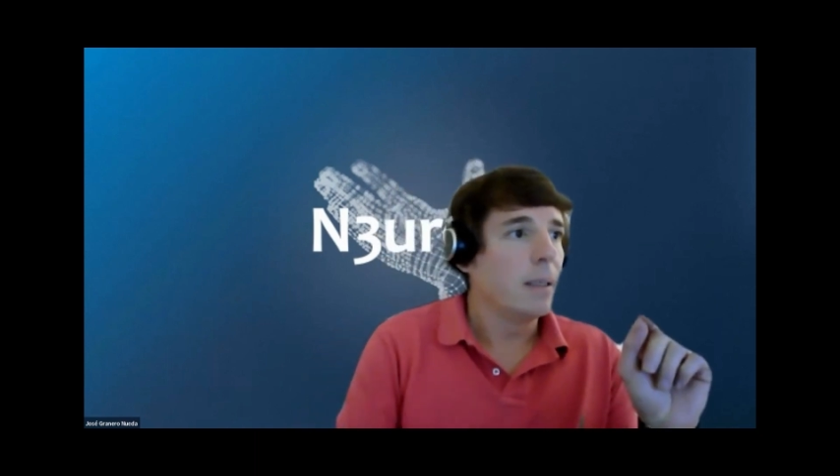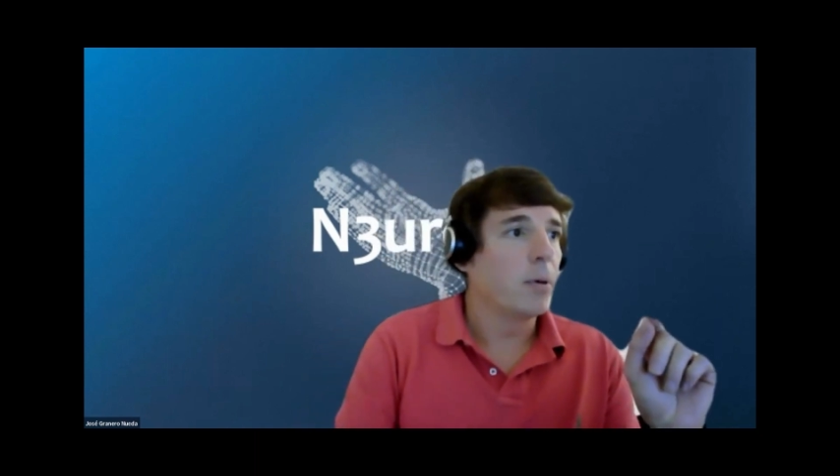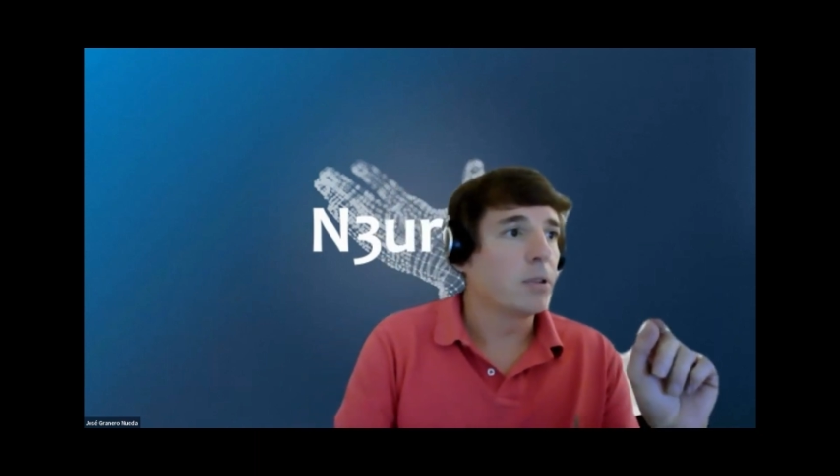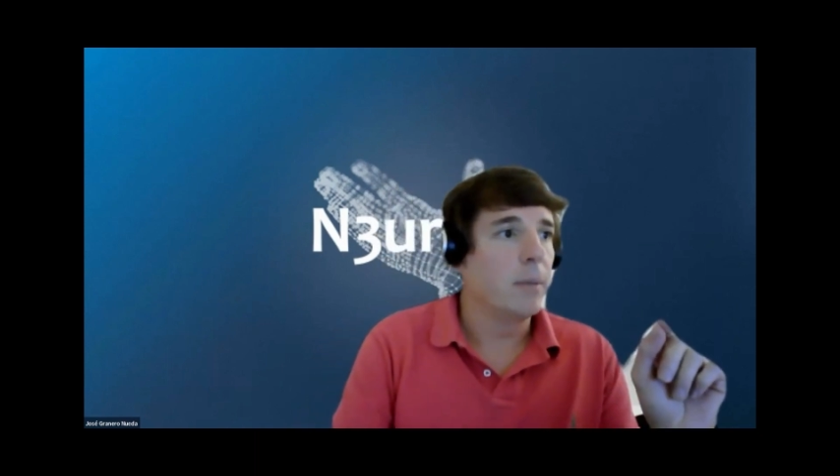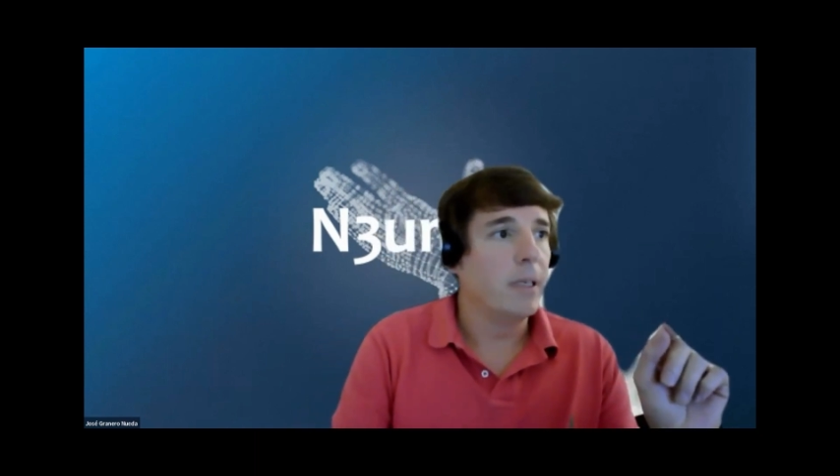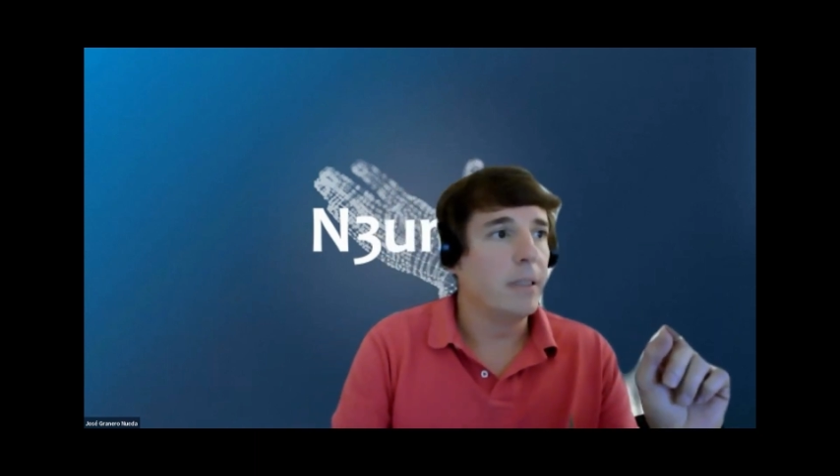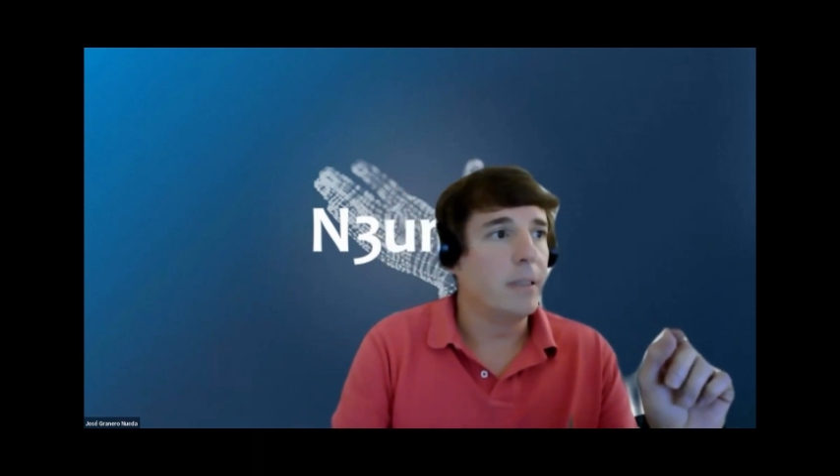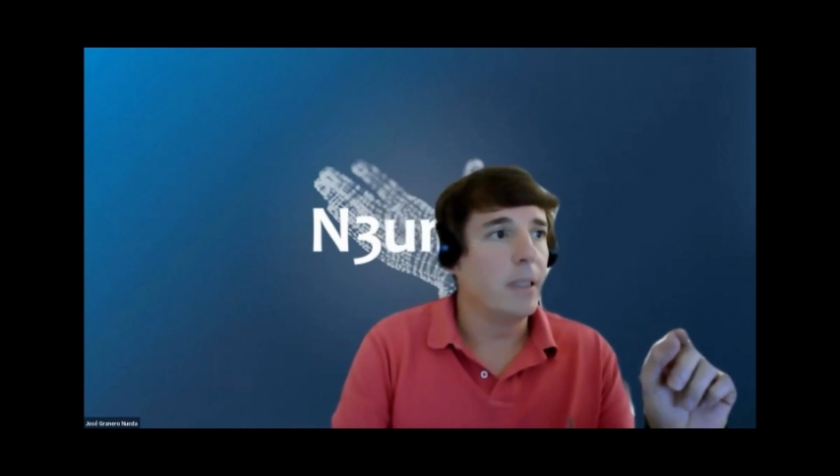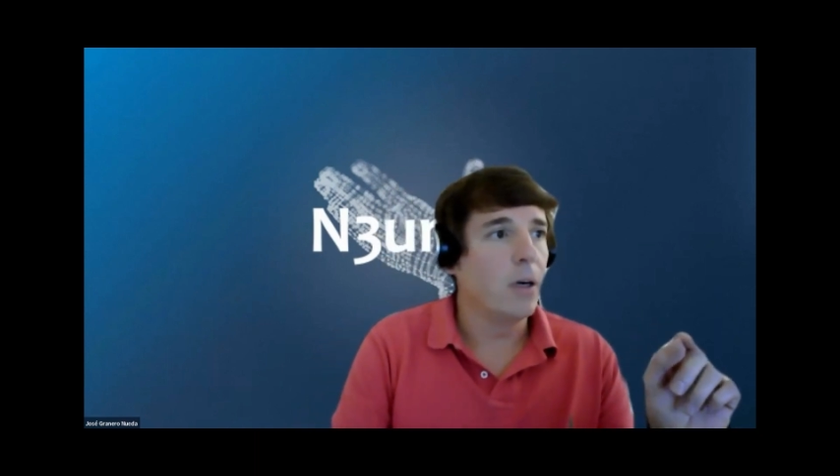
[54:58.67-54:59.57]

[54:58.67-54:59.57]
possibility